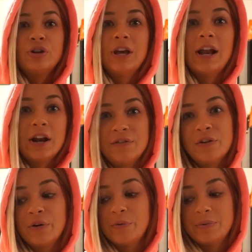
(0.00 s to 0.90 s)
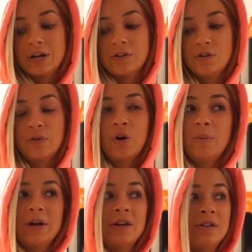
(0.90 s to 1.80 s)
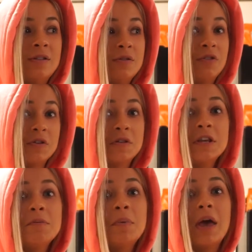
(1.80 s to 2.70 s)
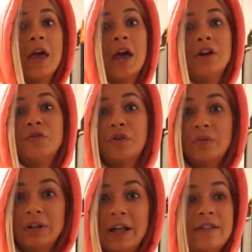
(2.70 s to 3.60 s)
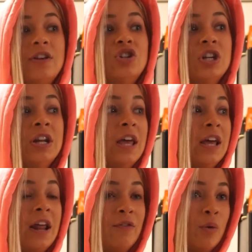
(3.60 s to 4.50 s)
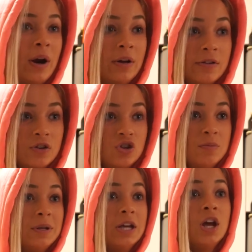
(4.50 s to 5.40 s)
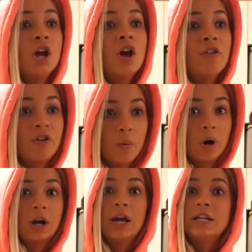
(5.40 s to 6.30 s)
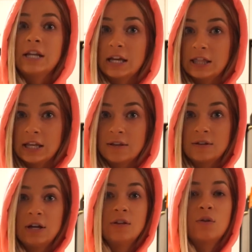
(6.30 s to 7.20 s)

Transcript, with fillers: Get out of your room because your room is for sleep and for relaxation and everywhere else should be for work and to get things done.